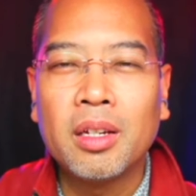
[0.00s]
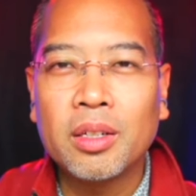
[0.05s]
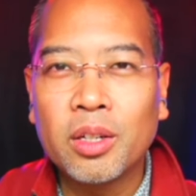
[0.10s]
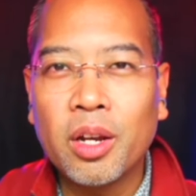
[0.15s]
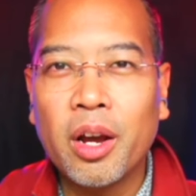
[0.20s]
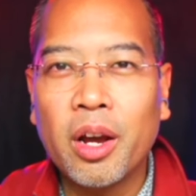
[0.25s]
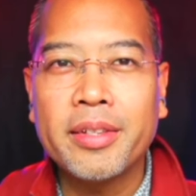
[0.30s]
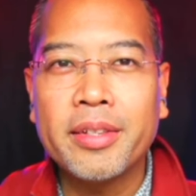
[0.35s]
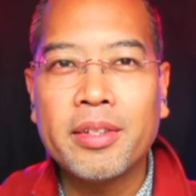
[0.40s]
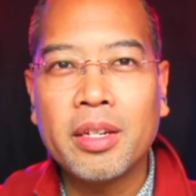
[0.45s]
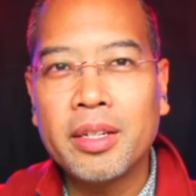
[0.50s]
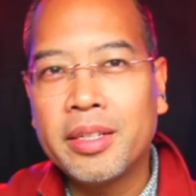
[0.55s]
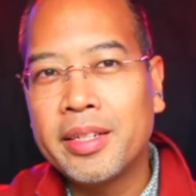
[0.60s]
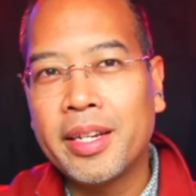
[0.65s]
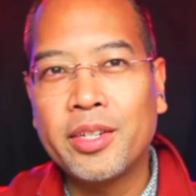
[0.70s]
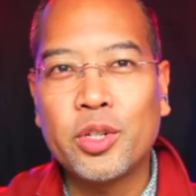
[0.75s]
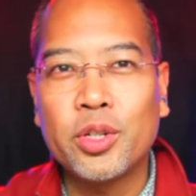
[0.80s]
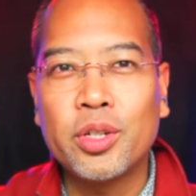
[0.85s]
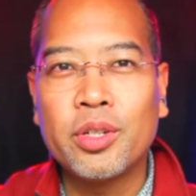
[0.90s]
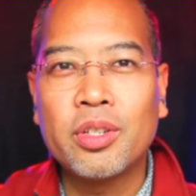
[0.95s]
God's
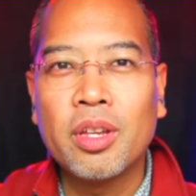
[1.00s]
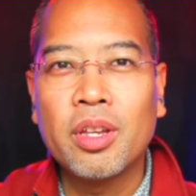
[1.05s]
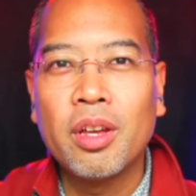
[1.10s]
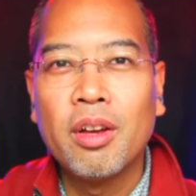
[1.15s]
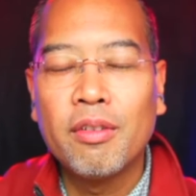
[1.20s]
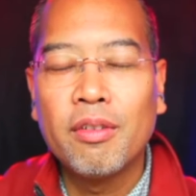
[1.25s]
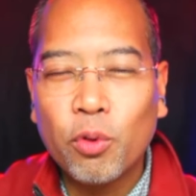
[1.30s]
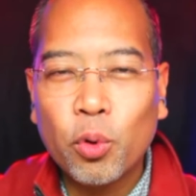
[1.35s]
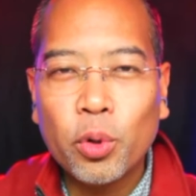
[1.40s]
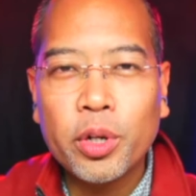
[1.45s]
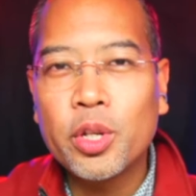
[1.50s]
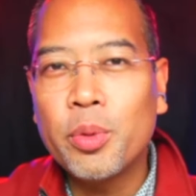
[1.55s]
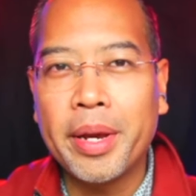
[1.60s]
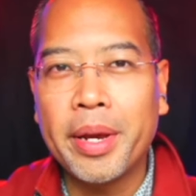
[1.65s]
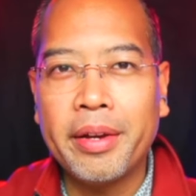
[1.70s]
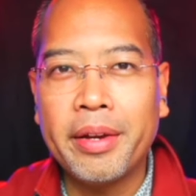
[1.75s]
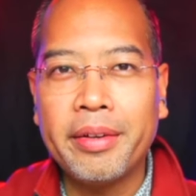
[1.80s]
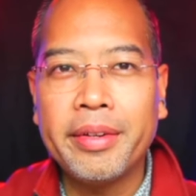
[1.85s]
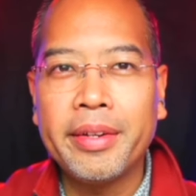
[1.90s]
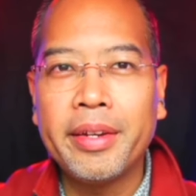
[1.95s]
intentions for
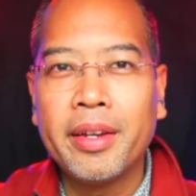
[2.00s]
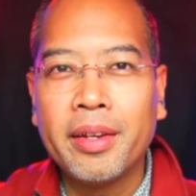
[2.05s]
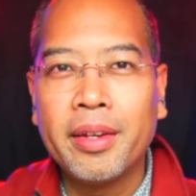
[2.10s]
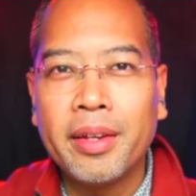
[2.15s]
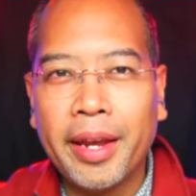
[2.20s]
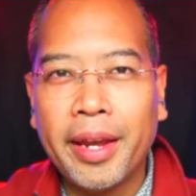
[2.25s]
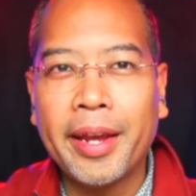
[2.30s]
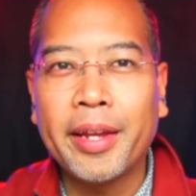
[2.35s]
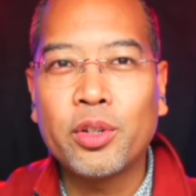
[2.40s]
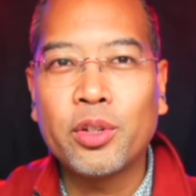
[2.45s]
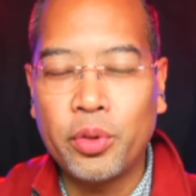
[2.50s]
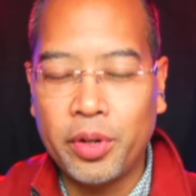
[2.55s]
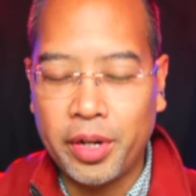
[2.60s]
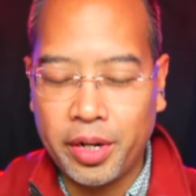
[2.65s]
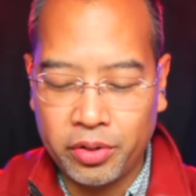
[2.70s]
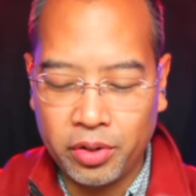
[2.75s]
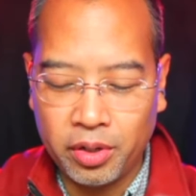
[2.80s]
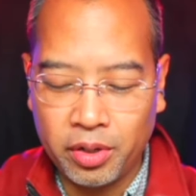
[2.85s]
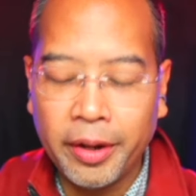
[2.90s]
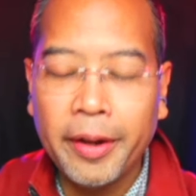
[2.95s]
humanity and
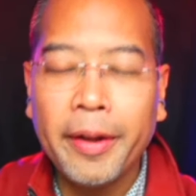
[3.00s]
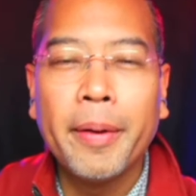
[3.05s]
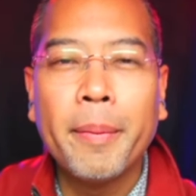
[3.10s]
creation.